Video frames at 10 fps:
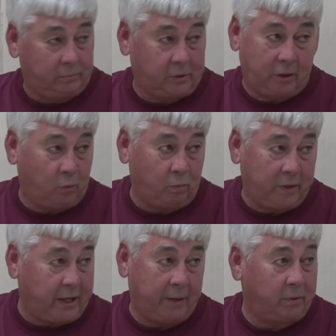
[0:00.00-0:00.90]
they won't be
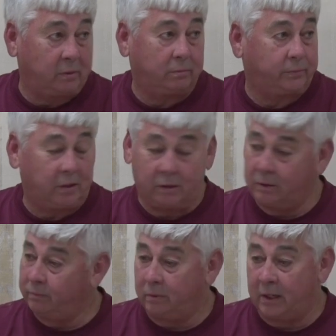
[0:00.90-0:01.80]
happening.
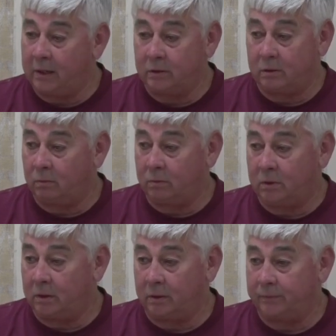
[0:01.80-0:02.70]
Uh, I just
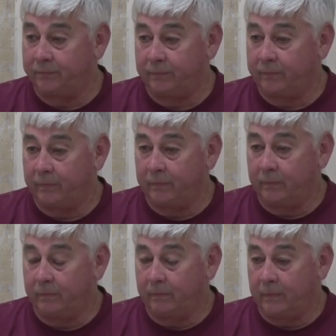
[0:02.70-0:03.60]
don't. Uh,
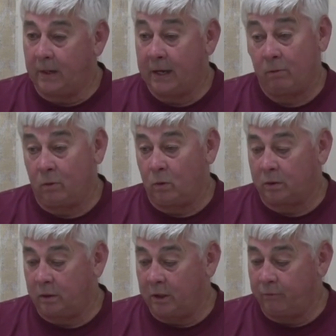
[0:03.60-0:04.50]
I don't know what
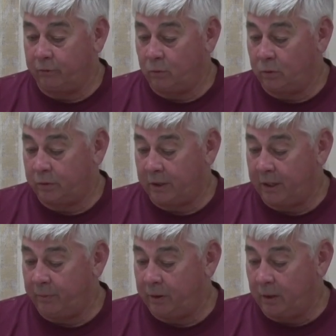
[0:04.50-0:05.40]
the governor's going to
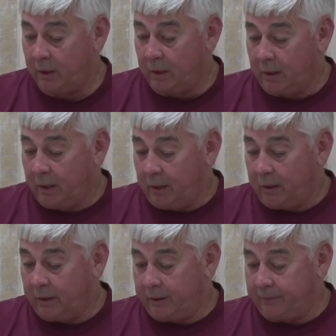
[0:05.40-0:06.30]
say, but
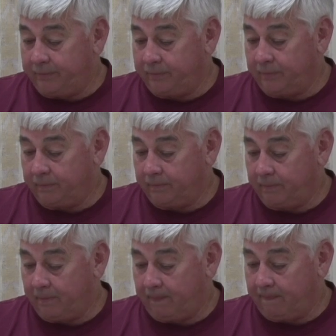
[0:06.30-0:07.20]
um,
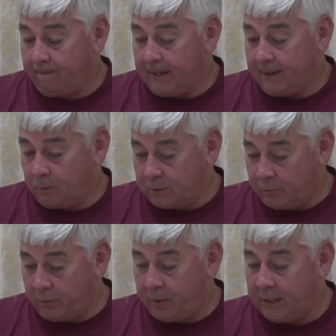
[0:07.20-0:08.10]
I know some
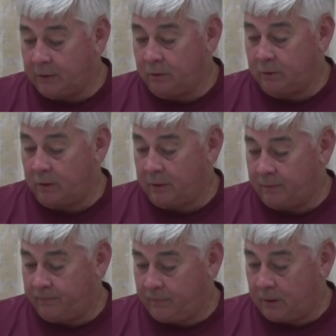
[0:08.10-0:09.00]
of the pageants.
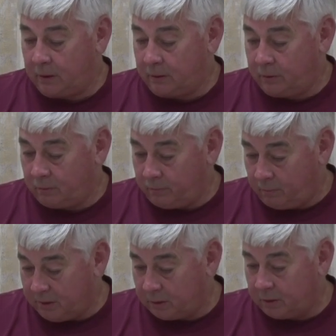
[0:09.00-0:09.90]
Uh, uh
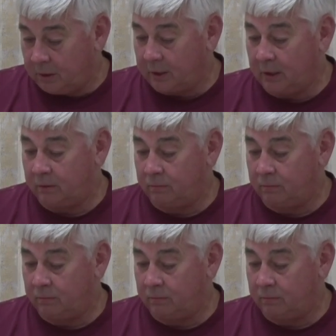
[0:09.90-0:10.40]
the Miss Kentucky